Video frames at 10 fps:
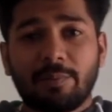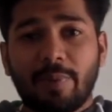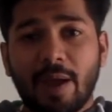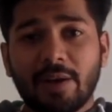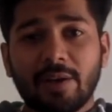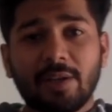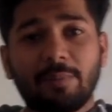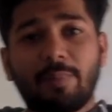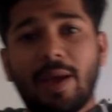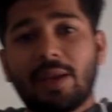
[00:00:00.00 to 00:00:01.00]

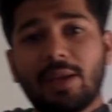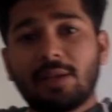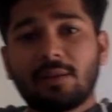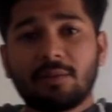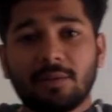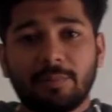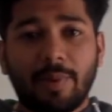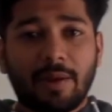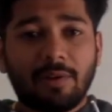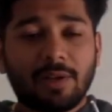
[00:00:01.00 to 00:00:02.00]

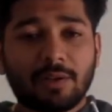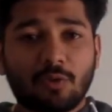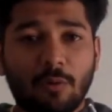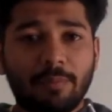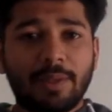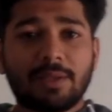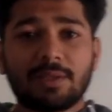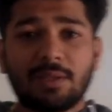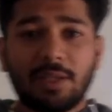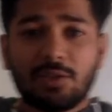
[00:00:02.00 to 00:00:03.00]
parallel
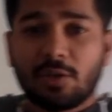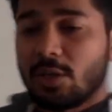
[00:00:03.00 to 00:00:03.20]
complex nature.